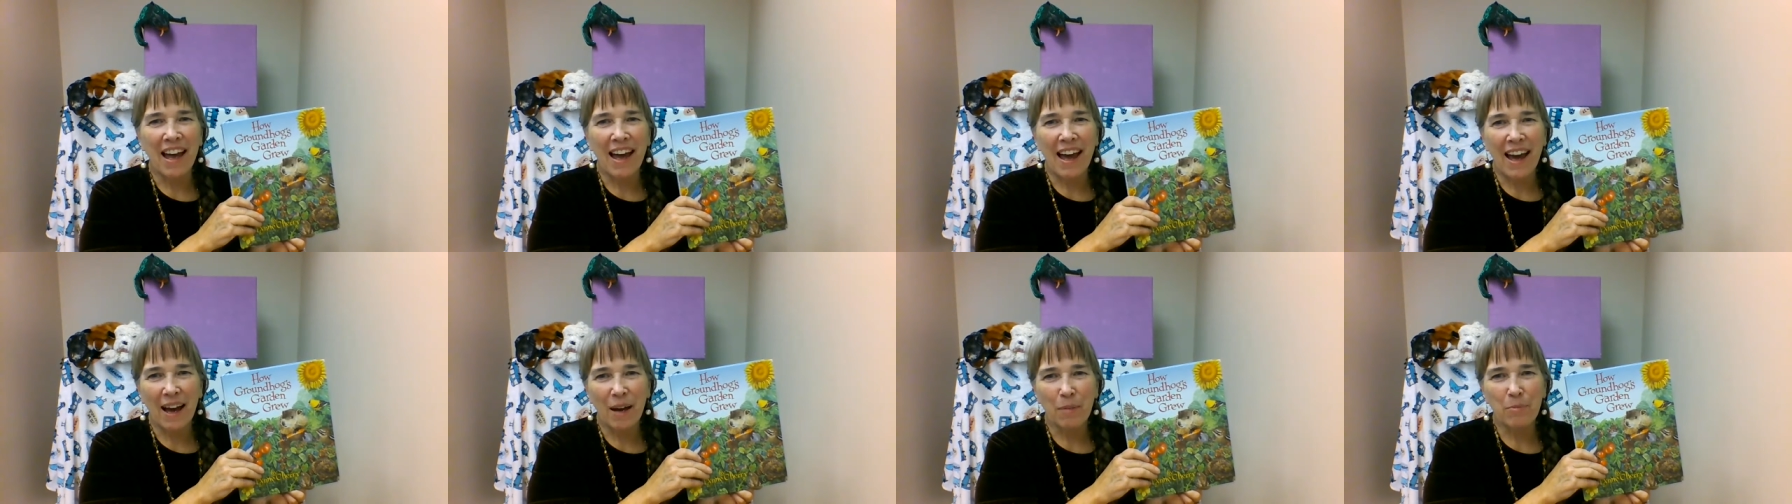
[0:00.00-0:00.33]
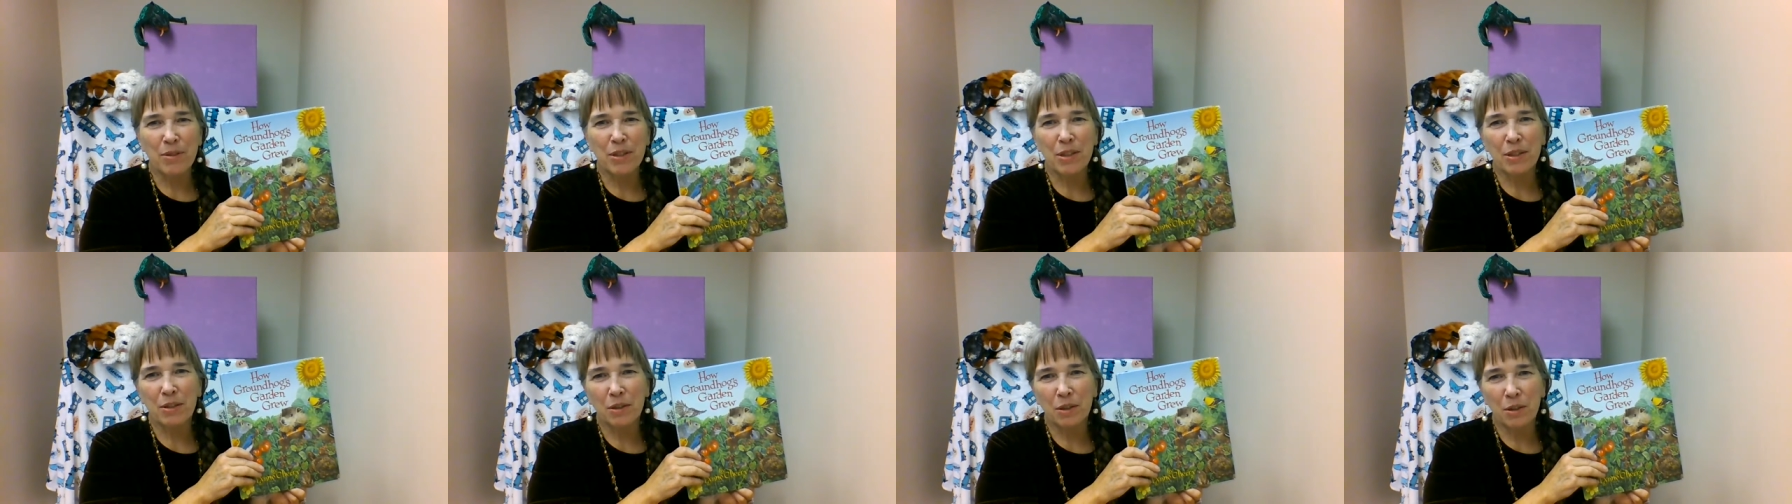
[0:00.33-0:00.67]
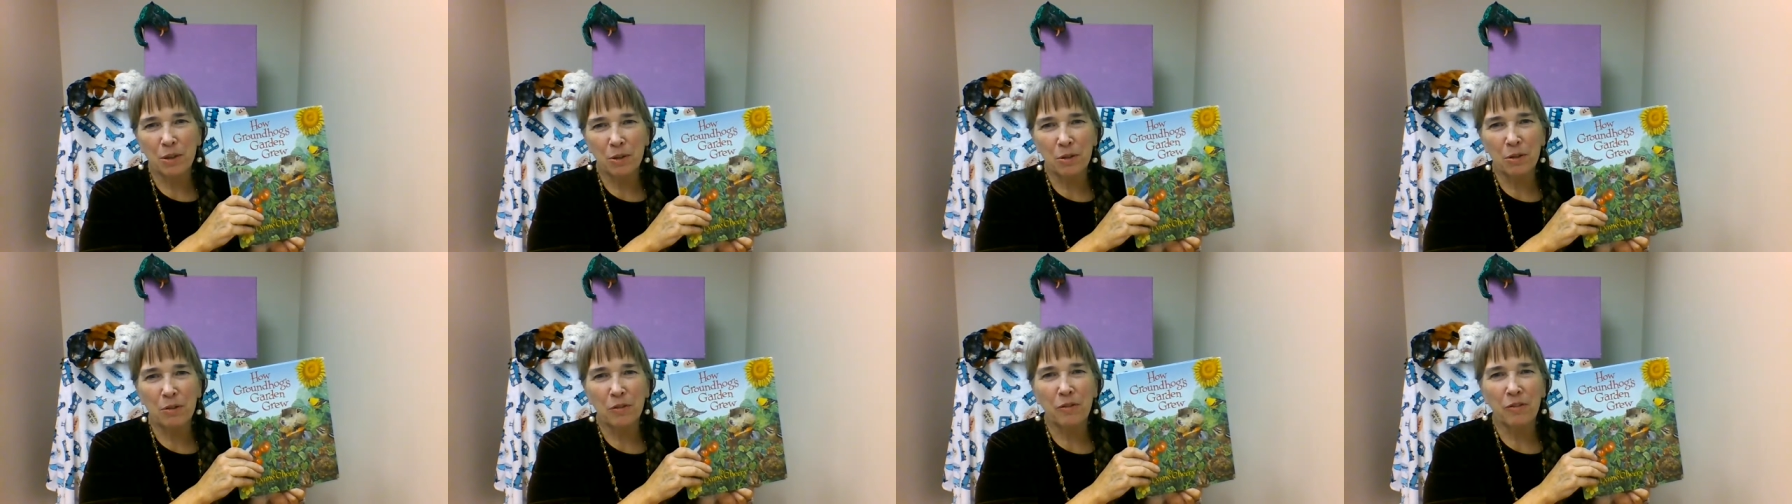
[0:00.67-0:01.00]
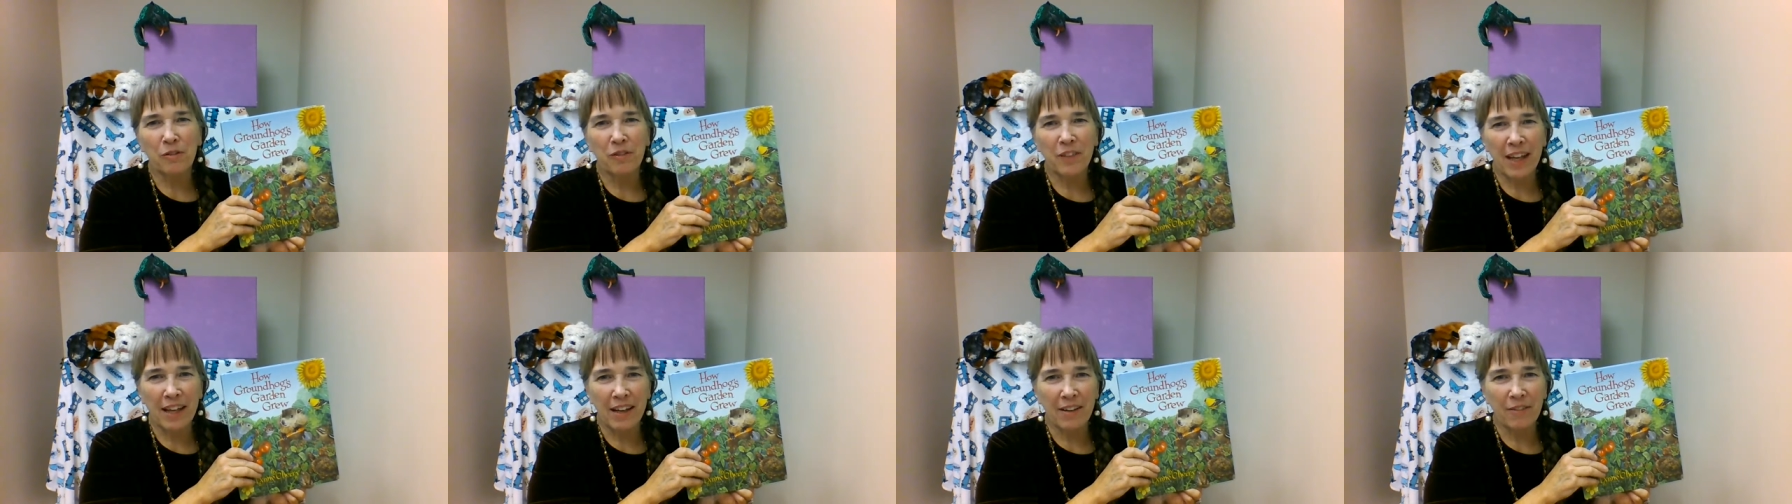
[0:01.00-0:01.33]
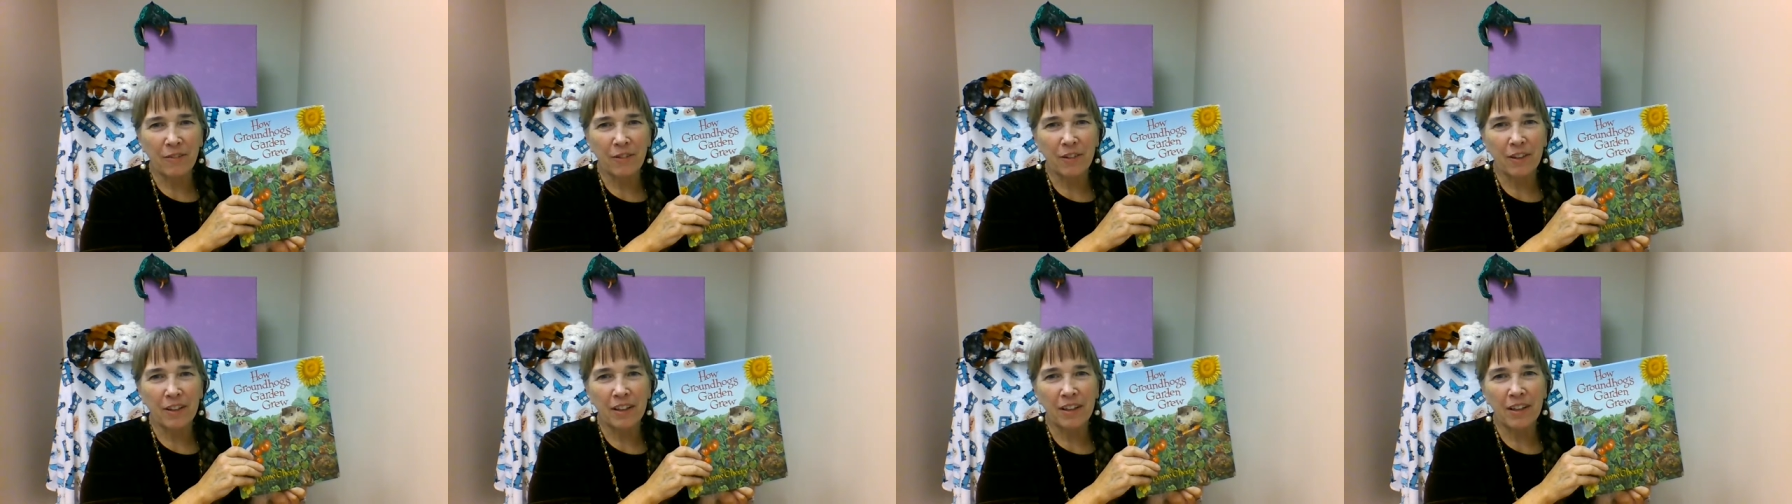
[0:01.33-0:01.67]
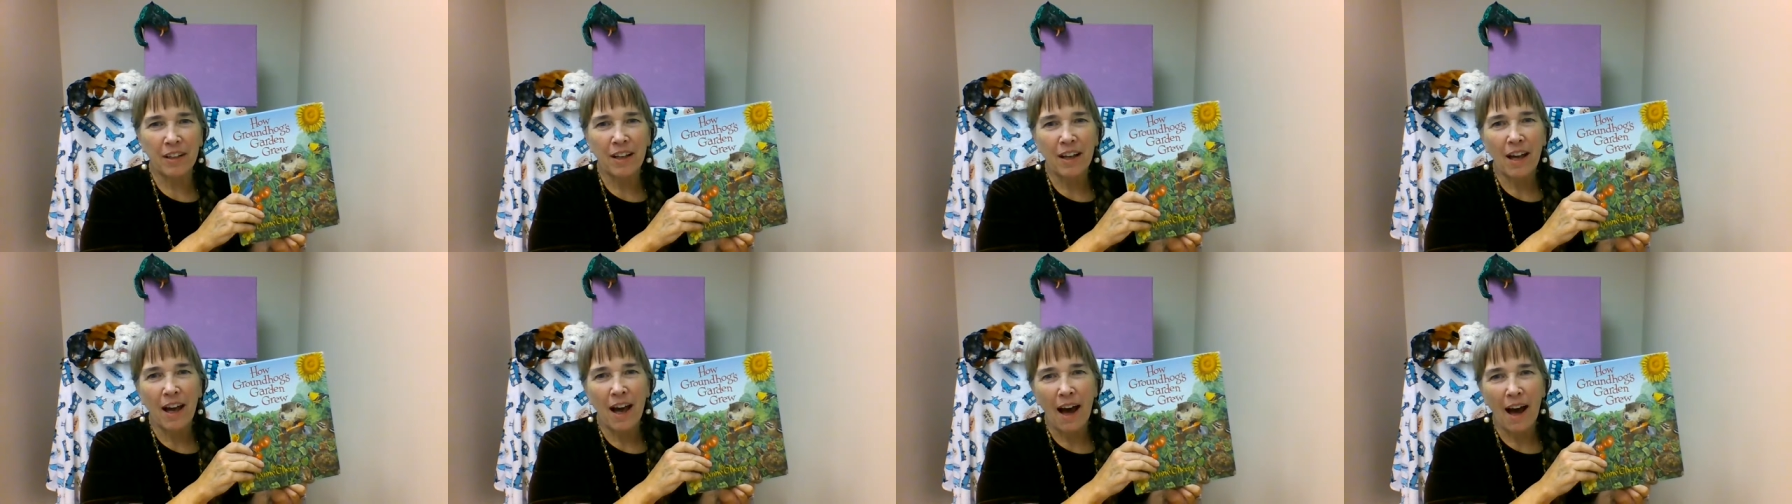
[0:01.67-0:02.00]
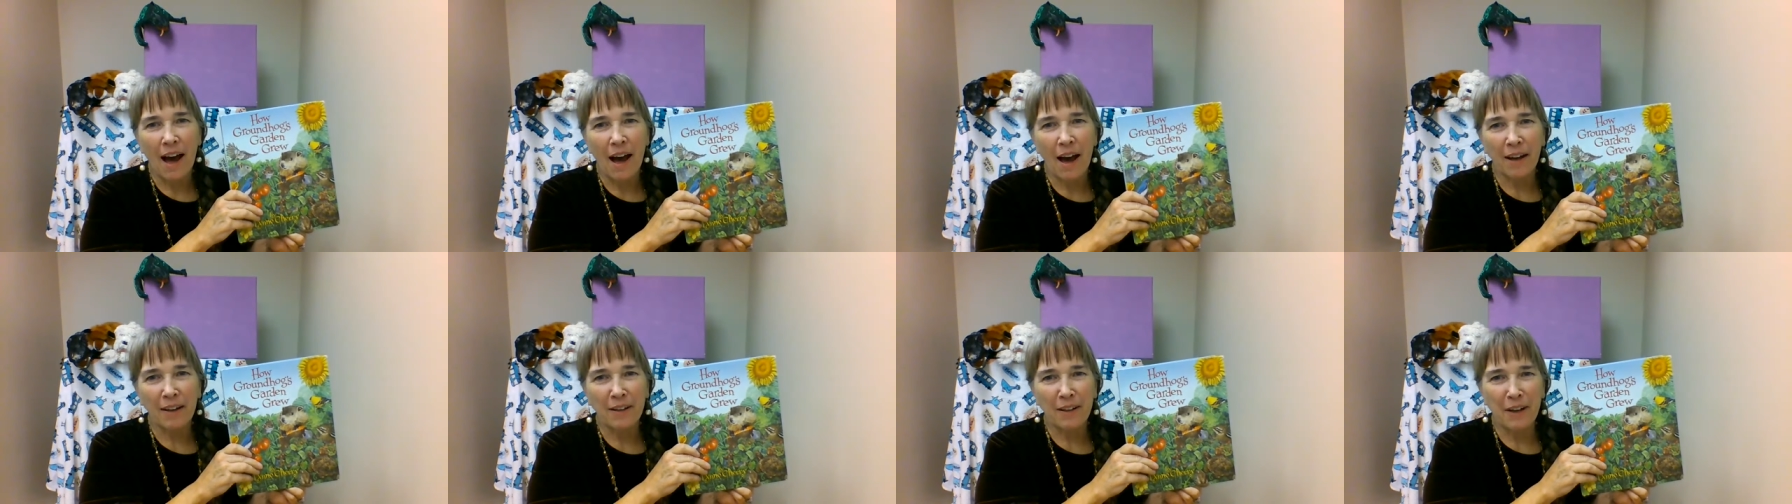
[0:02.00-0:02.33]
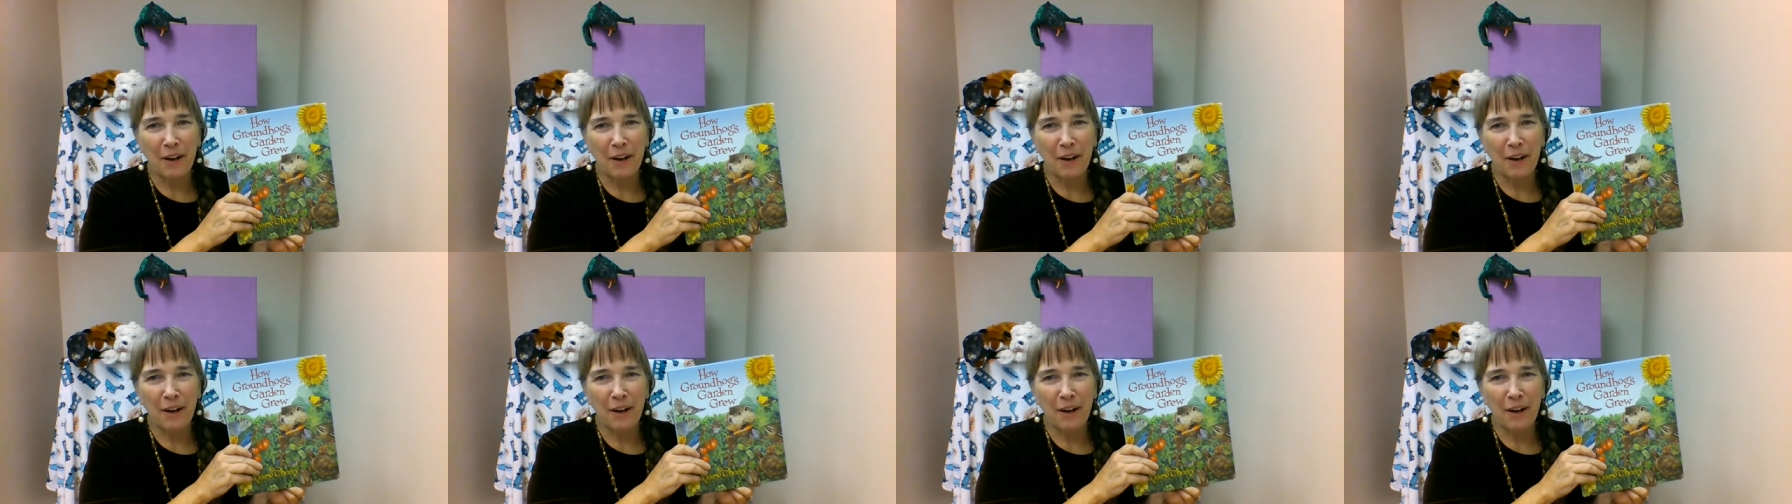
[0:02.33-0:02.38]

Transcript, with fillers: absolute favorite uh,